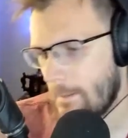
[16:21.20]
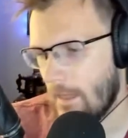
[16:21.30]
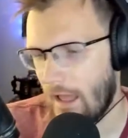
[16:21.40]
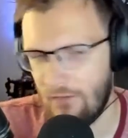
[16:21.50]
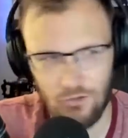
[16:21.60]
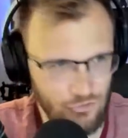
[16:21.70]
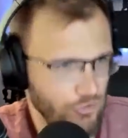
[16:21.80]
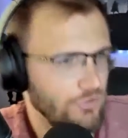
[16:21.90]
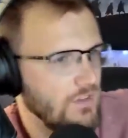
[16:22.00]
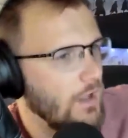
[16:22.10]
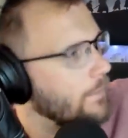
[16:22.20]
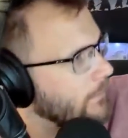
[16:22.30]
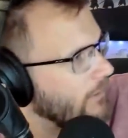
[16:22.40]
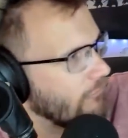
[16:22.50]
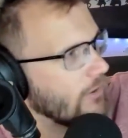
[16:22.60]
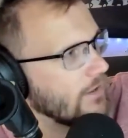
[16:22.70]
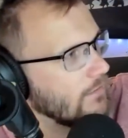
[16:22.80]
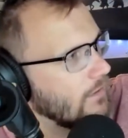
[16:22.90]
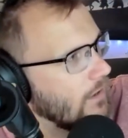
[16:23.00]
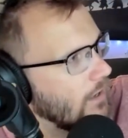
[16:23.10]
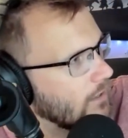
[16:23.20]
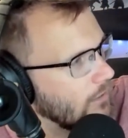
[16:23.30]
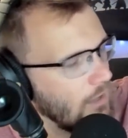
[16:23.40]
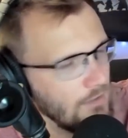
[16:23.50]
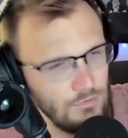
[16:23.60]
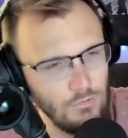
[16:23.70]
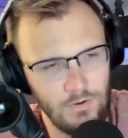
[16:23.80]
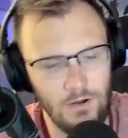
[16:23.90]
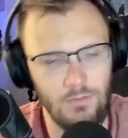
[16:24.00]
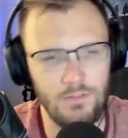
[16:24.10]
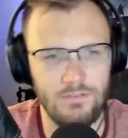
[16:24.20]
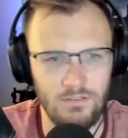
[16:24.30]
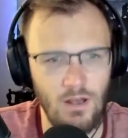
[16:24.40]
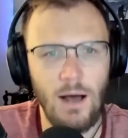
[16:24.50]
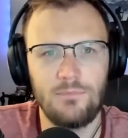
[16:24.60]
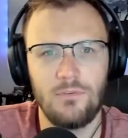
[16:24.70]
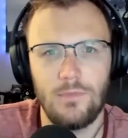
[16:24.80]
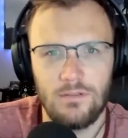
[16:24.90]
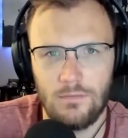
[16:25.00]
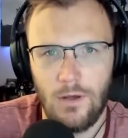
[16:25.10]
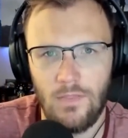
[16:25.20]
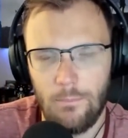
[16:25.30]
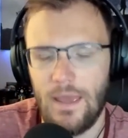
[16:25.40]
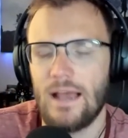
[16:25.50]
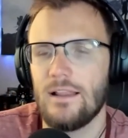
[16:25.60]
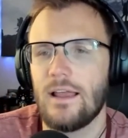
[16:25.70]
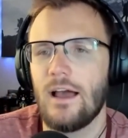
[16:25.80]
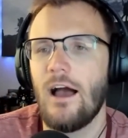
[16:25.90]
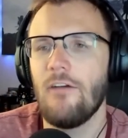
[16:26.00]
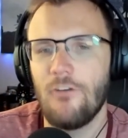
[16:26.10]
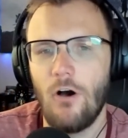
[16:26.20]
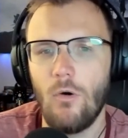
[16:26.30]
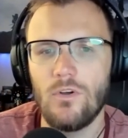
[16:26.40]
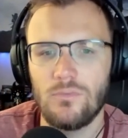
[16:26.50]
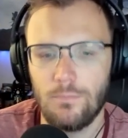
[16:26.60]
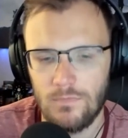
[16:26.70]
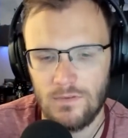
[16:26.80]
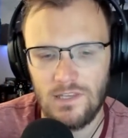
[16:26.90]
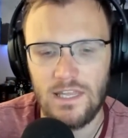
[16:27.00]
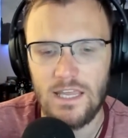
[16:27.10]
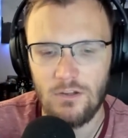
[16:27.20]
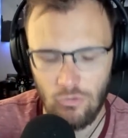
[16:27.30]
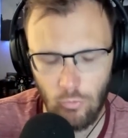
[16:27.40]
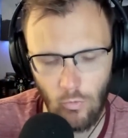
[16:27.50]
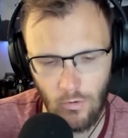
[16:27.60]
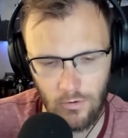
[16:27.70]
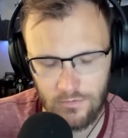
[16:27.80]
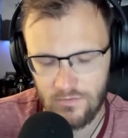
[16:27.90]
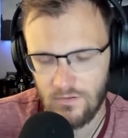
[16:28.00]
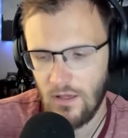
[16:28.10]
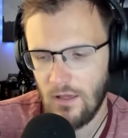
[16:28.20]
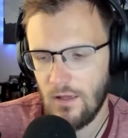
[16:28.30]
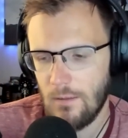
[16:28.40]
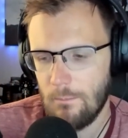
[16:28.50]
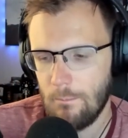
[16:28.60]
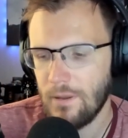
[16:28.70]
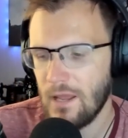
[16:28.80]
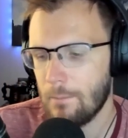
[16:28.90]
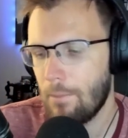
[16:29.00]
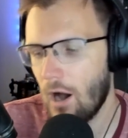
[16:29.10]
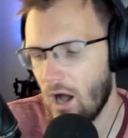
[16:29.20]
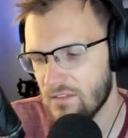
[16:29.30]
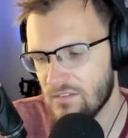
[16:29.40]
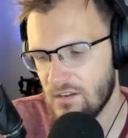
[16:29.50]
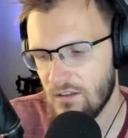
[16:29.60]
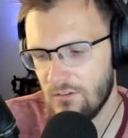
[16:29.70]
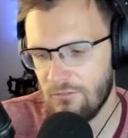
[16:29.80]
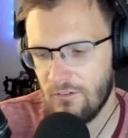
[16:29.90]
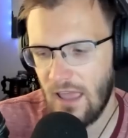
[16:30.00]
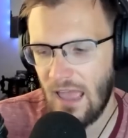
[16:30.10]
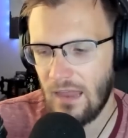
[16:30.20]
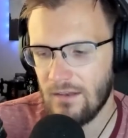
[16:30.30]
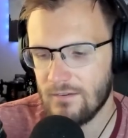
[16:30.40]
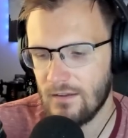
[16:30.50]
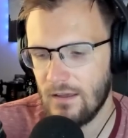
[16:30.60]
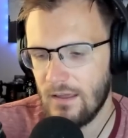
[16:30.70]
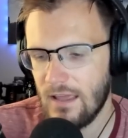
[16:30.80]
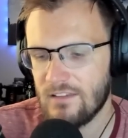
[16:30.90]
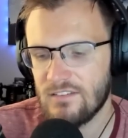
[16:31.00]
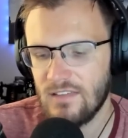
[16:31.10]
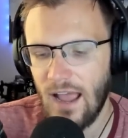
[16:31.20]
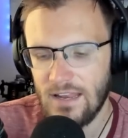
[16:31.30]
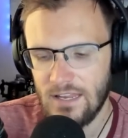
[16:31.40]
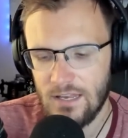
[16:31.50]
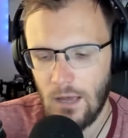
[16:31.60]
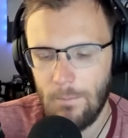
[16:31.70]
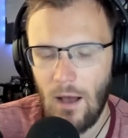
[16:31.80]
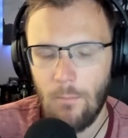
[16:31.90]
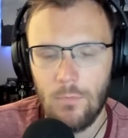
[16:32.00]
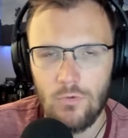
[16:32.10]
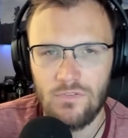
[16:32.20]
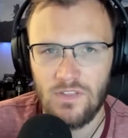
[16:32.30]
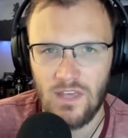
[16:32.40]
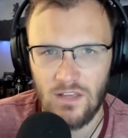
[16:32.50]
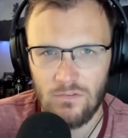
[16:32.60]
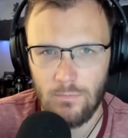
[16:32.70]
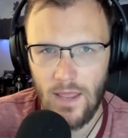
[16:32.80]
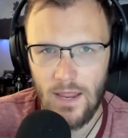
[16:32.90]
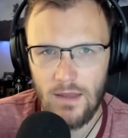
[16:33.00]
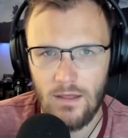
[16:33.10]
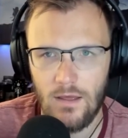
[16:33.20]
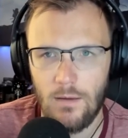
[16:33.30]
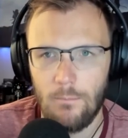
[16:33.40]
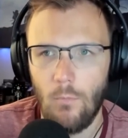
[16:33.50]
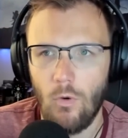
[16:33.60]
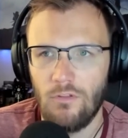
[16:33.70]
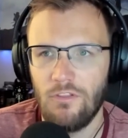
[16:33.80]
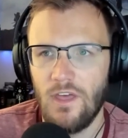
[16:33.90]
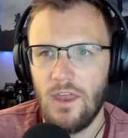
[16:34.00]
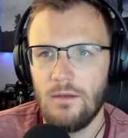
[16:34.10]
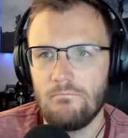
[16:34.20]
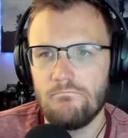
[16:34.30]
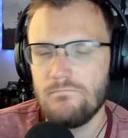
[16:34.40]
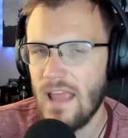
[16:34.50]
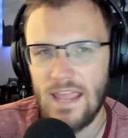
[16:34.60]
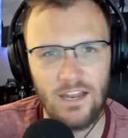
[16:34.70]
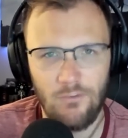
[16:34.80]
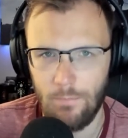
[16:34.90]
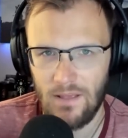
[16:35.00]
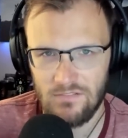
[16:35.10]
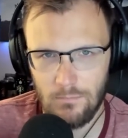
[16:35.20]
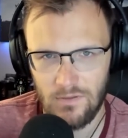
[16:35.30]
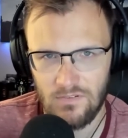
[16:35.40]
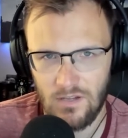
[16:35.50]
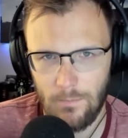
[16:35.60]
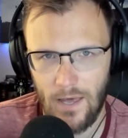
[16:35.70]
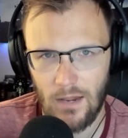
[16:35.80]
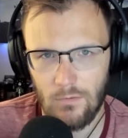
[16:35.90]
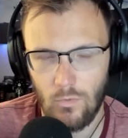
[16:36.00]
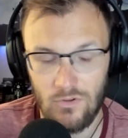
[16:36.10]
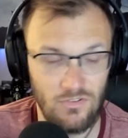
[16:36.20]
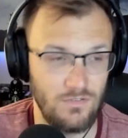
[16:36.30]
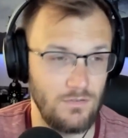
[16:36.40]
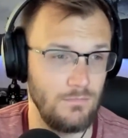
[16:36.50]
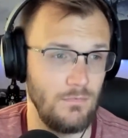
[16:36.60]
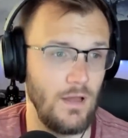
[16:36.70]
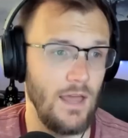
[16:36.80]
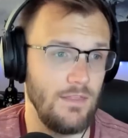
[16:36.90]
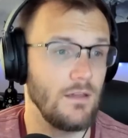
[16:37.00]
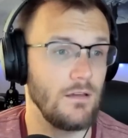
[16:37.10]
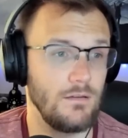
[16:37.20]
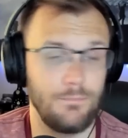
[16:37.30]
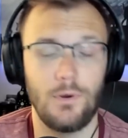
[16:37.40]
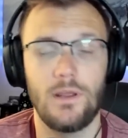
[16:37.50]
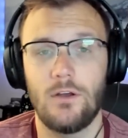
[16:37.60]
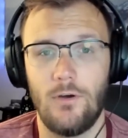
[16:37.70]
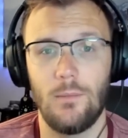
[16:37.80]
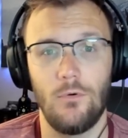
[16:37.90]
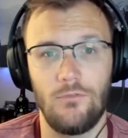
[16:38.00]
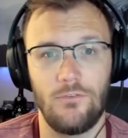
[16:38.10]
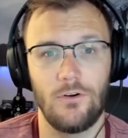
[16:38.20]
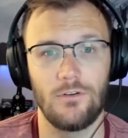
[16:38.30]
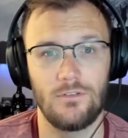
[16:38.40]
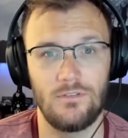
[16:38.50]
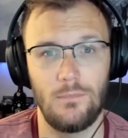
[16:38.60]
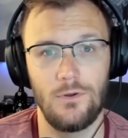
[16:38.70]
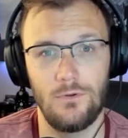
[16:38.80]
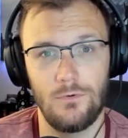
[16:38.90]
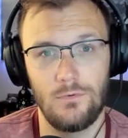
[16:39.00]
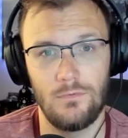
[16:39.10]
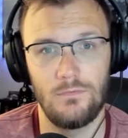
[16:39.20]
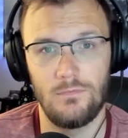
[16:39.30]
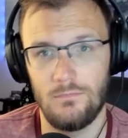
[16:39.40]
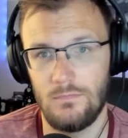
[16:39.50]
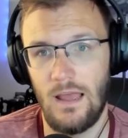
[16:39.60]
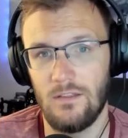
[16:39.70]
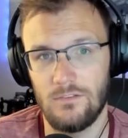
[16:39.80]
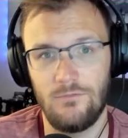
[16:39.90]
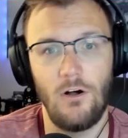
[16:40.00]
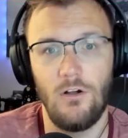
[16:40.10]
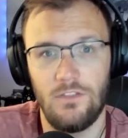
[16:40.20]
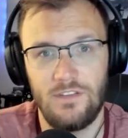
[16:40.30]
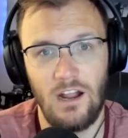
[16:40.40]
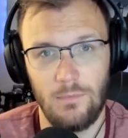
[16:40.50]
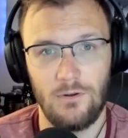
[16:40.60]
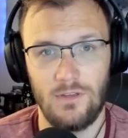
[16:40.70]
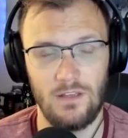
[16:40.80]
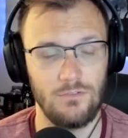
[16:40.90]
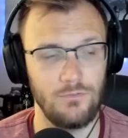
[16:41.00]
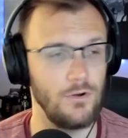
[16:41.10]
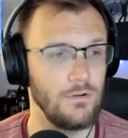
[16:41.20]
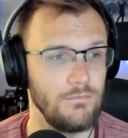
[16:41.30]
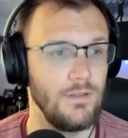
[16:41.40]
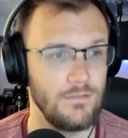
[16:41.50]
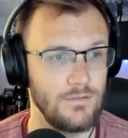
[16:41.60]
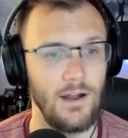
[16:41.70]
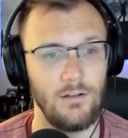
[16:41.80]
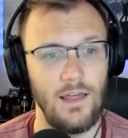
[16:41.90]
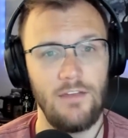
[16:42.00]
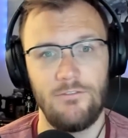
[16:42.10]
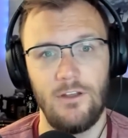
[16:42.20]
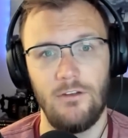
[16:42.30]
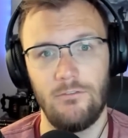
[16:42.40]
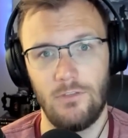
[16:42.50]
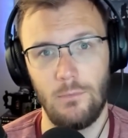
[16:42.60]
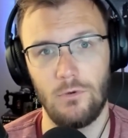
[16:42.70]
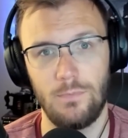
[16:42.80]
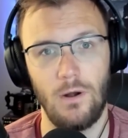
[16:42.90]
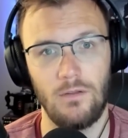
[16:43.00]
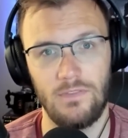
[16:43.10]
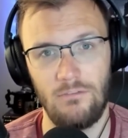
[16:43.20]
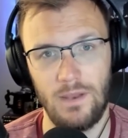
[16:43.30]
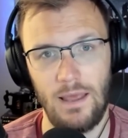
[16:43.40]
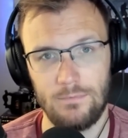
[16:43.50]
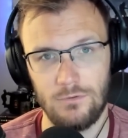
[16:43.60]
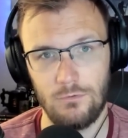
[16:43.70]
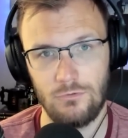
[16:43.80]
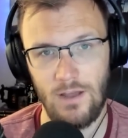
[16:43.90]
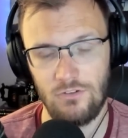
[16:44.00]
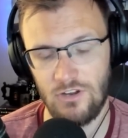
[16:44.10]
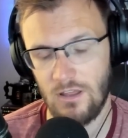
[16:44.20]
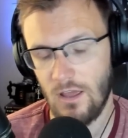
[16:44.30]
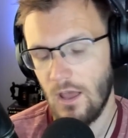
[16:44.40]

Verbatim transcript: I have a jersey up in my freaking uh, closet over here that says optimism on the back. Like I, I've always leaned towards being positive and excited about moves the Kings made more than negative or pessimistic about it, which is, I think, pretty incredible for someone who has followed the Sacramento Kings for his entire life. And for the most part, they've been absolute tragedy.